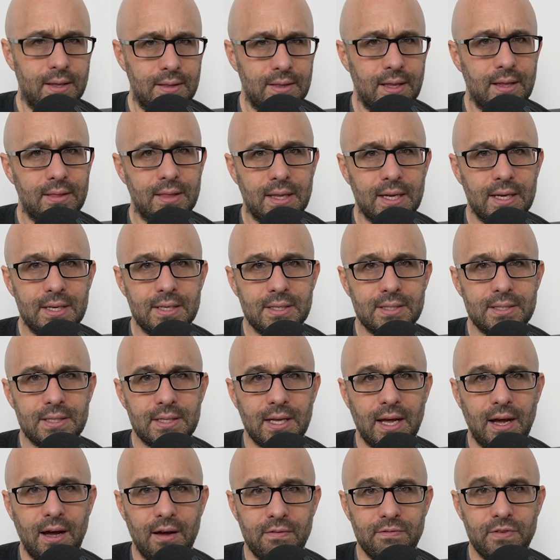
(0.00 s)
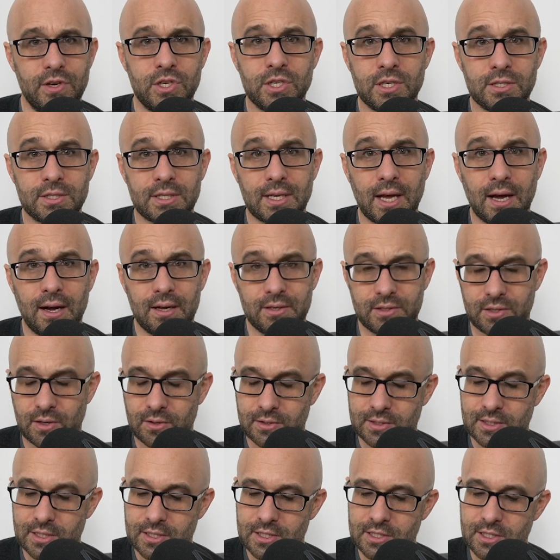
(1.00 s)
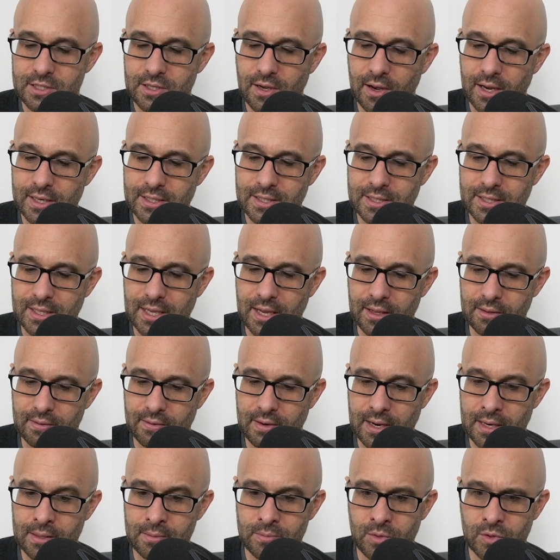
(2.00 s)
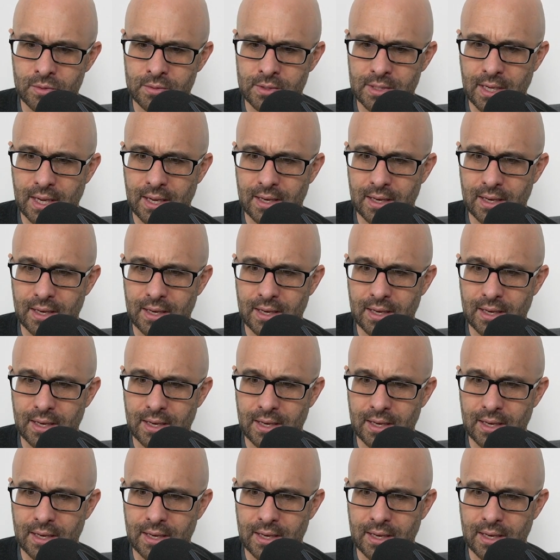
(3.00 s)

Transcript: that these vicious guard dogs incite in the other animals,